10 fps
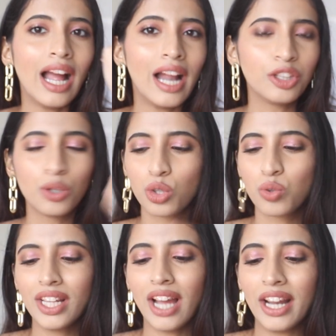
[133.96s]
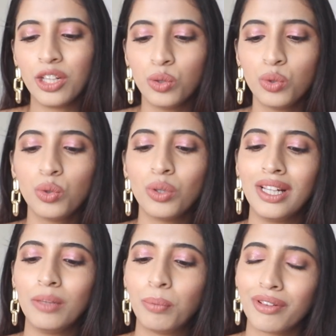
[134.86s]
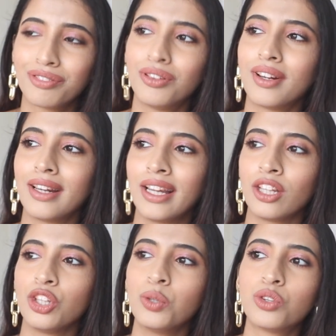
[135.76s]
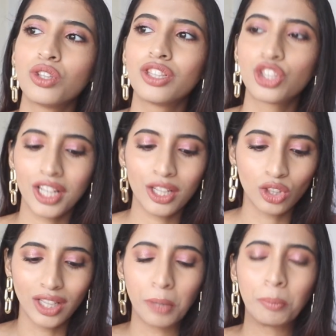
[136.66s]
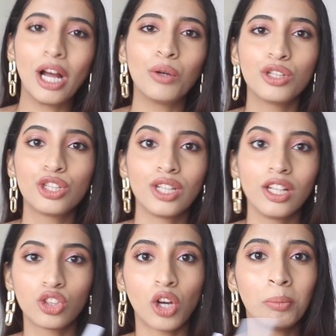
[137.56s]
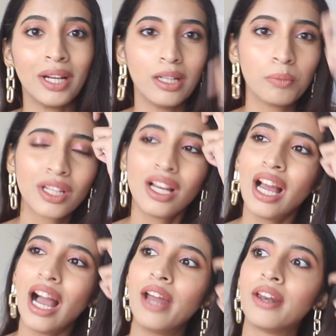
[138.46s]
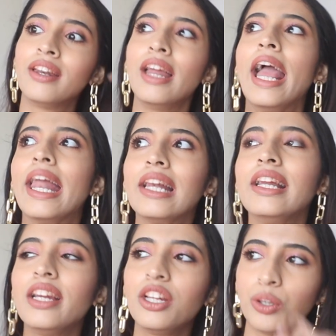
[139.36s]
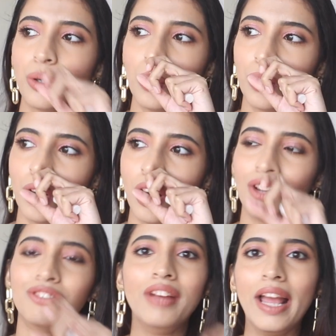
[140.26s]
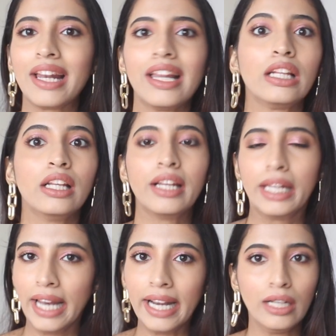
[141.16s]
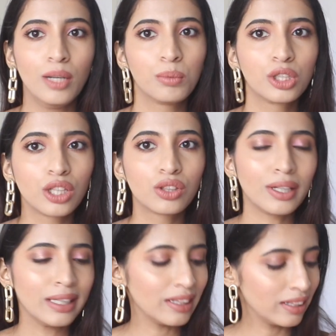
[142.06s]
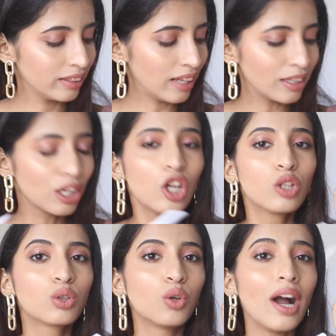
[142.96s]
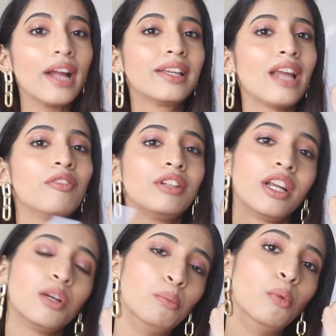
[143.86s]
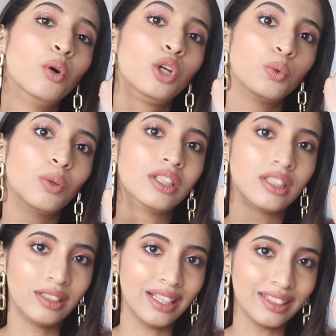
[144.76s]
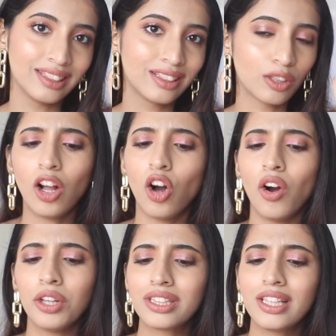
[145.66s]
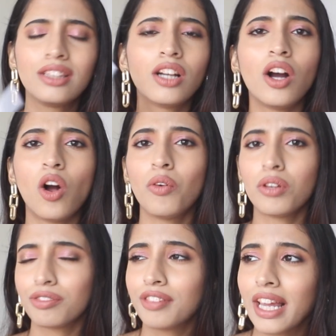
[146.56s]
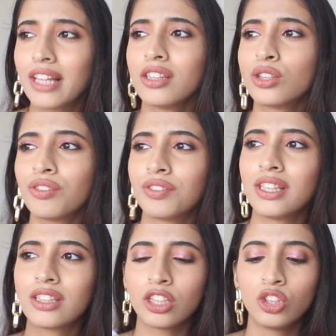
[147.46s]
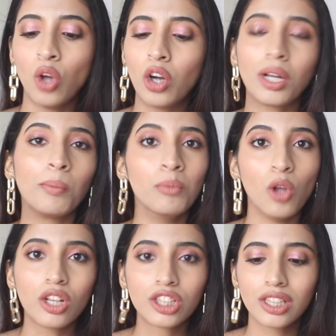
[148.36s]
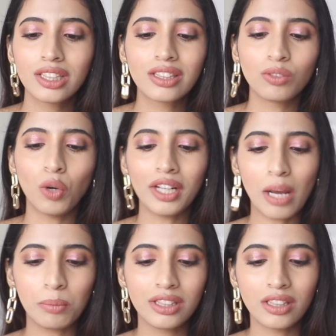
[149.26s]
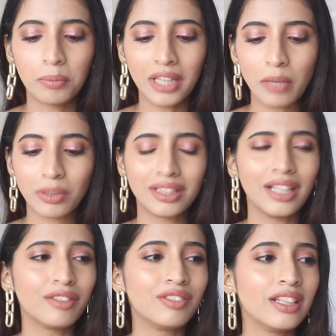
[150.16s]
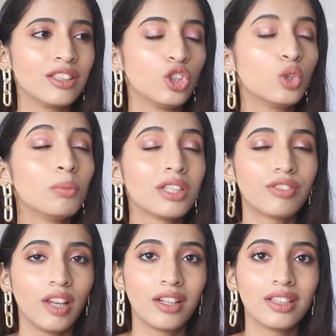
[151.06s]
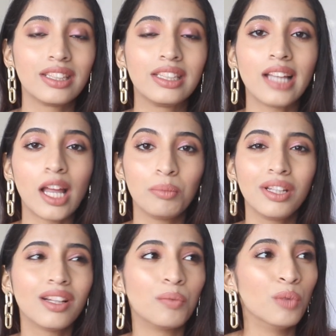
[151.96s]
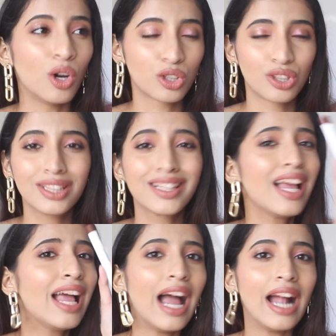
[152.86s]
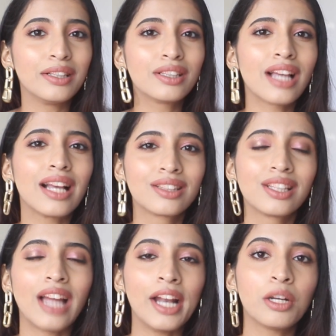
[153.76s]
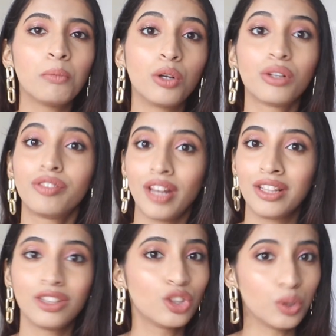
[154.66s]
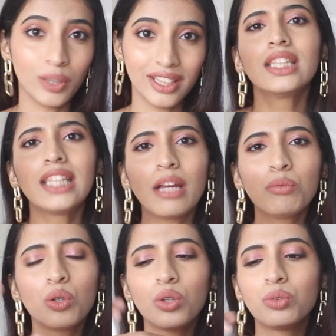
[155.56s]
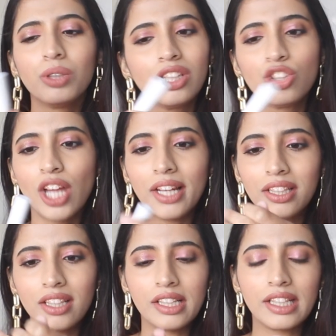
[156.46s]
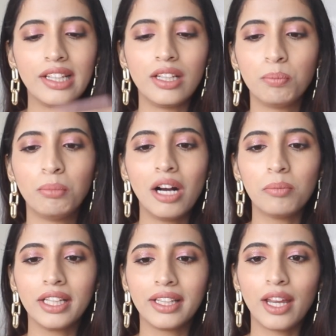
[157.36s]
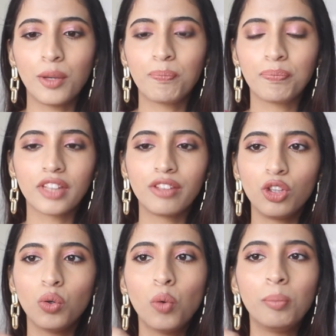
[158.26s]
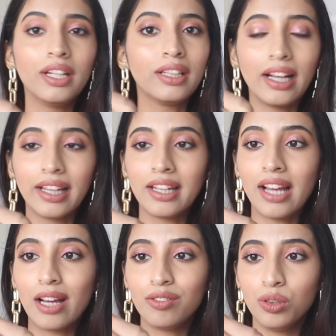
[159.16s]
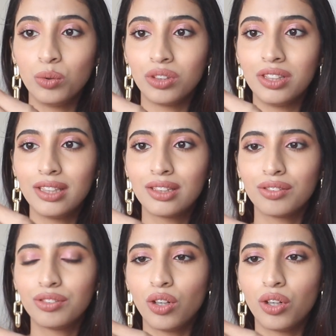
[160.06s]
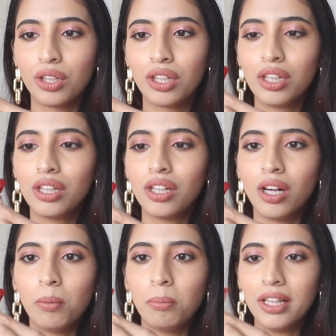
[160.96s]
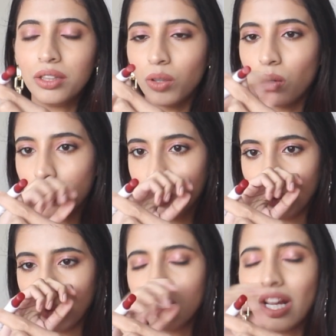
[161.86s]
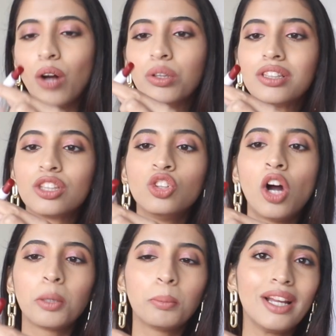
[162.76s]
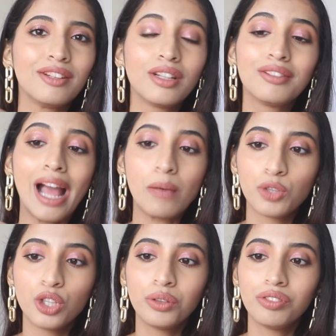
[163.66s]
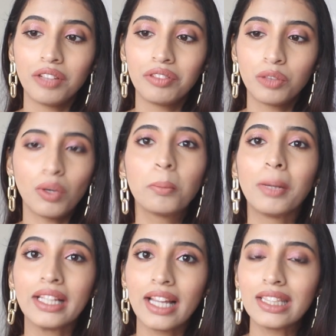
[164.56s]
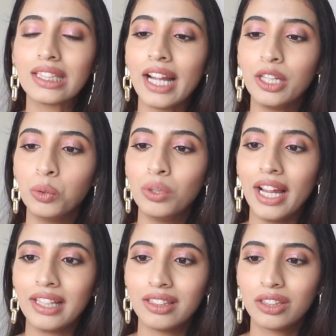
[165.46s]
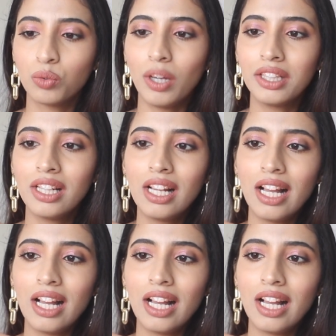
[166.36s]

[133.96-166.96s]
And usually I do prefer like neutral shades or like browner shades on my lips. I rarely, you know, wear like red lipsticks or anything like that. So I gravitate more towards this. Honestly, the fragrance of this is not obnoxious. What happens sometimes is that if there is a too much fragrance, it can be obnoxious. And this has the right amount of fragrance to it. Same goes with the cherry tinted lip balm again. If you open it again, I have used this for a month or so. Now, this is not my absolute favorite one, but yes, I do like this one.